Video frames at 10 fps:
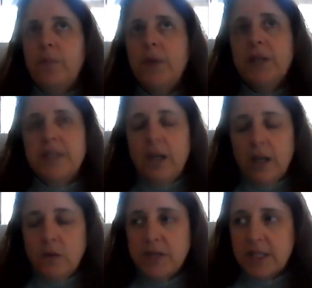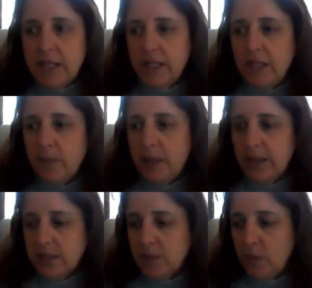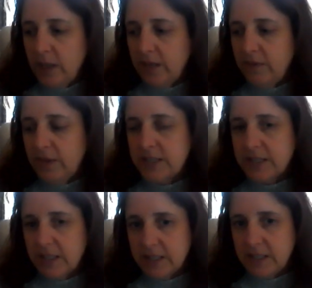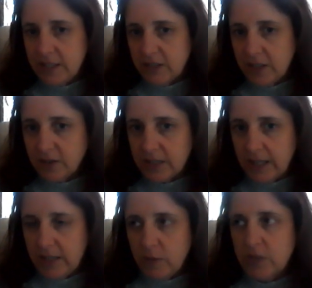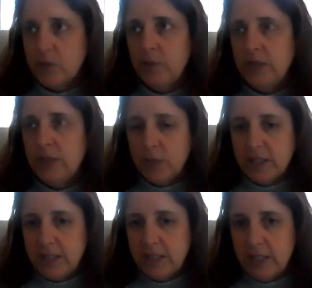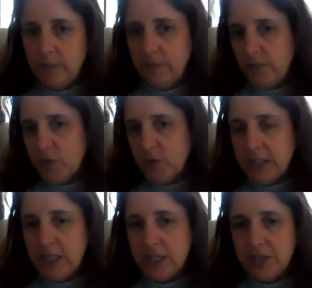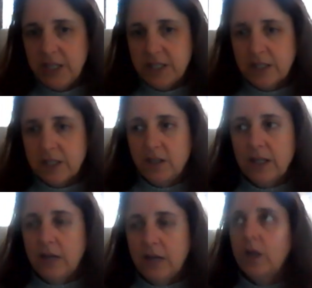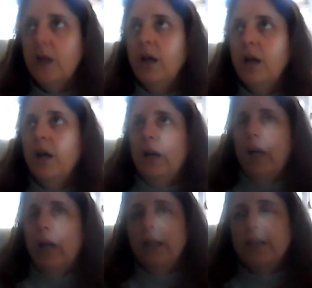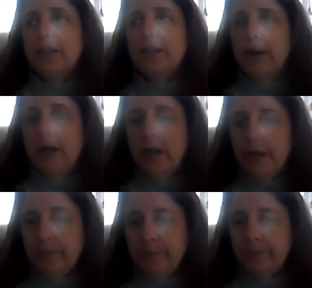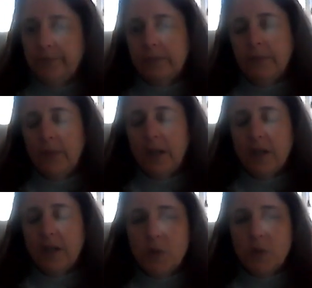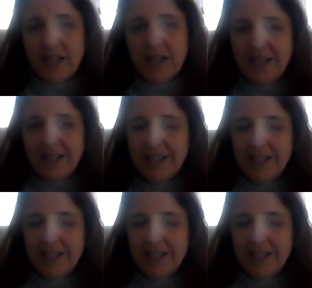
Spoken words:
But I was thinking back to when I first started in childcare, which would be 20-ish years ago now, and I was walking.